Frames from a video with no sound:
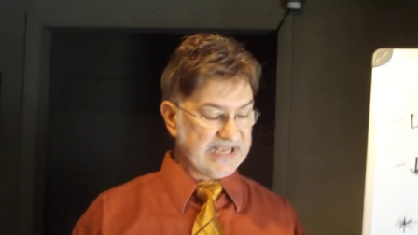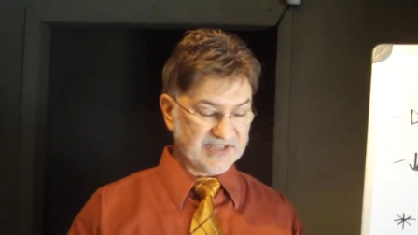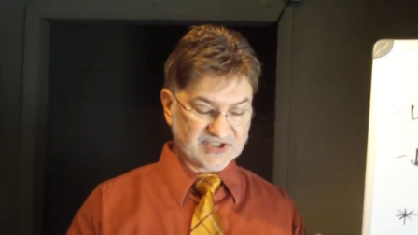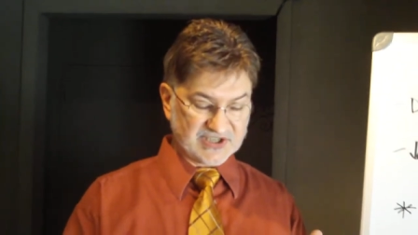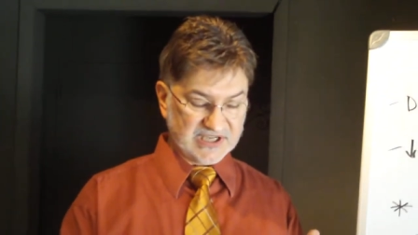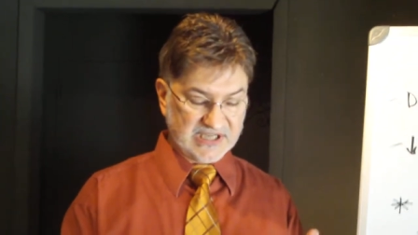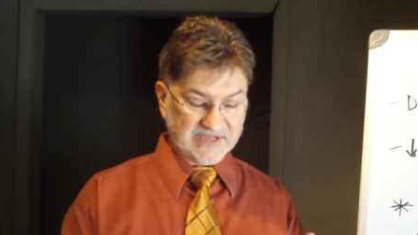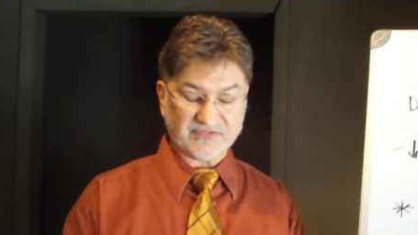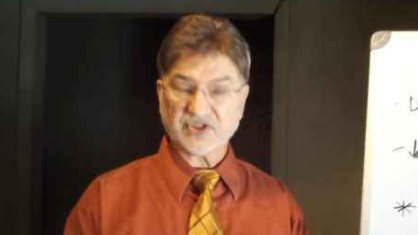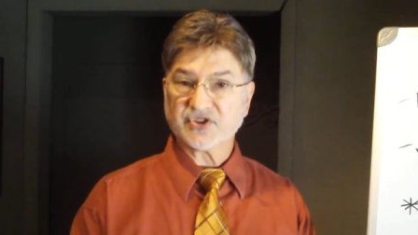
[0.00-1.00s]
and see
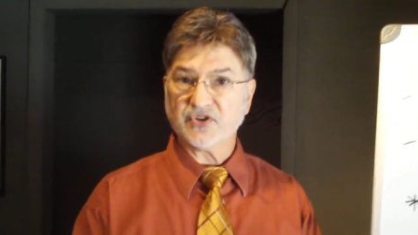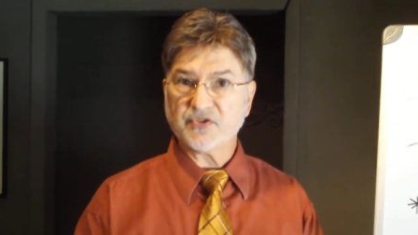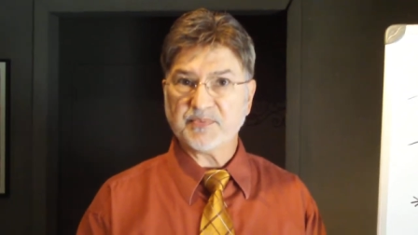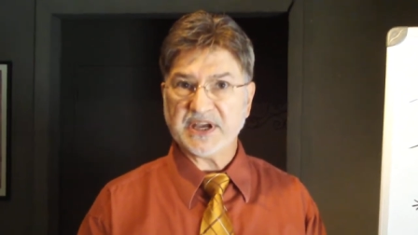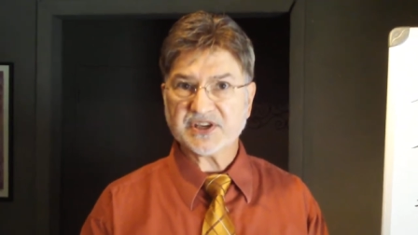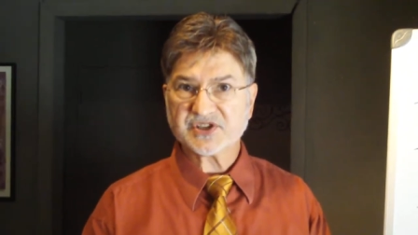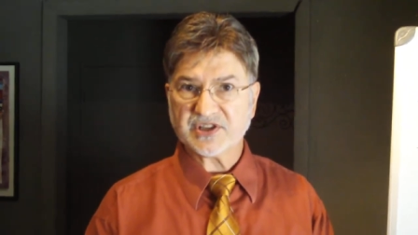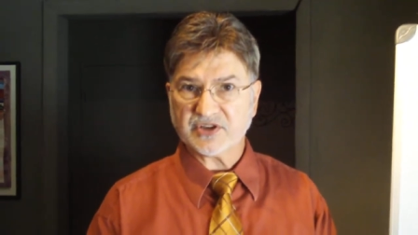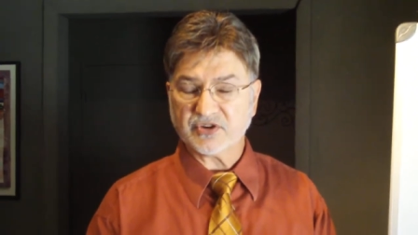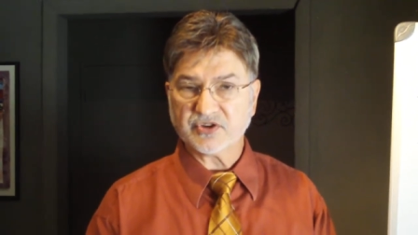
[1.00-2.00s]
if the toothpaste
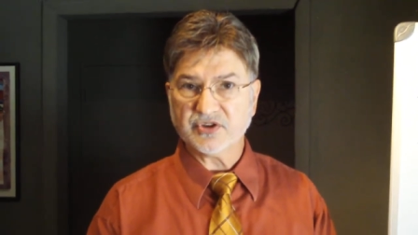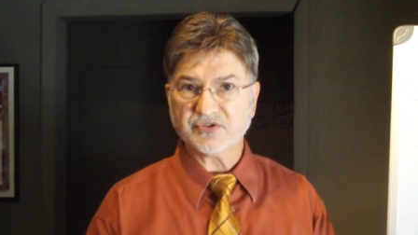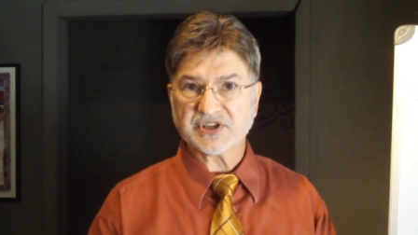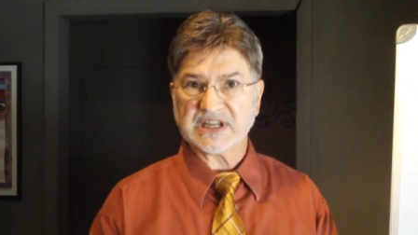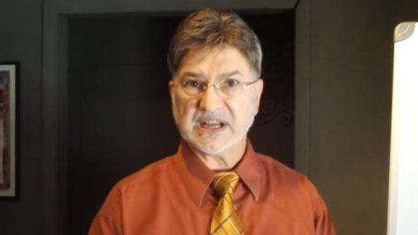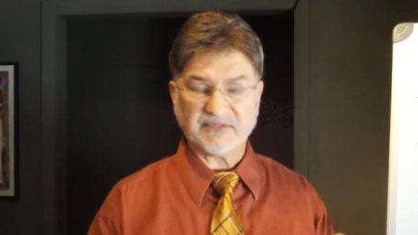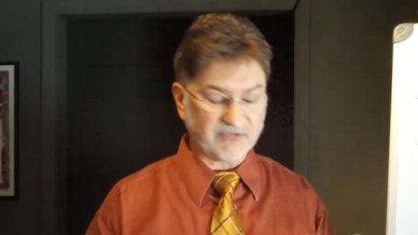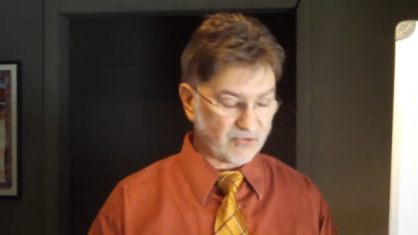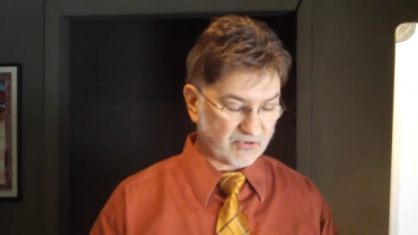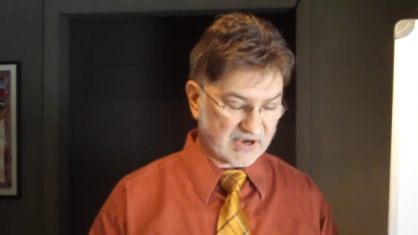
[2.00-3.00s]
that you're using have
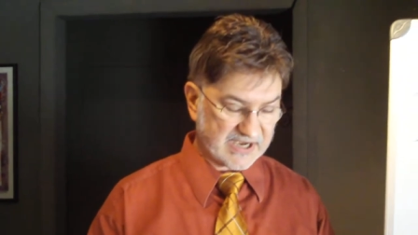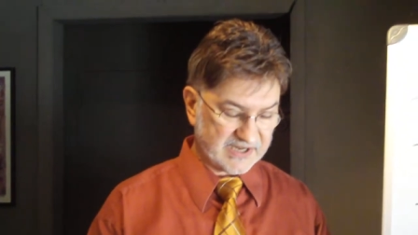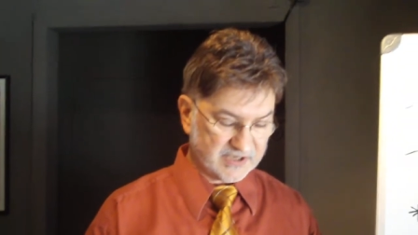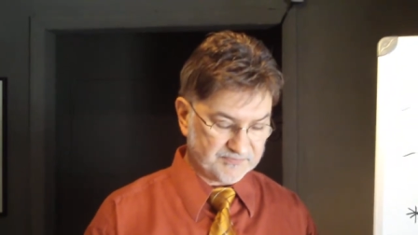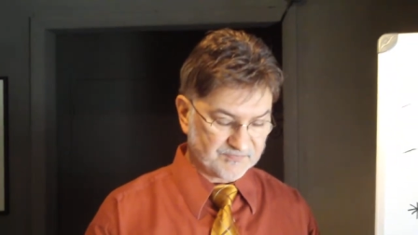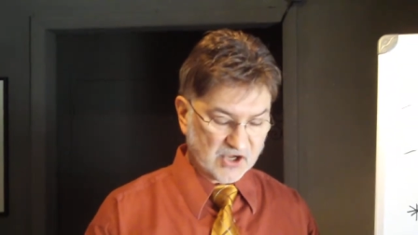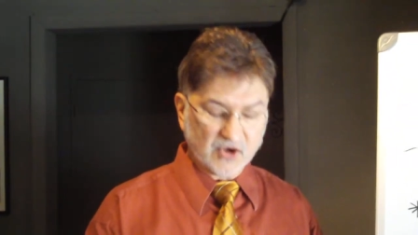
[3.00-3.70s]
fluoride in them,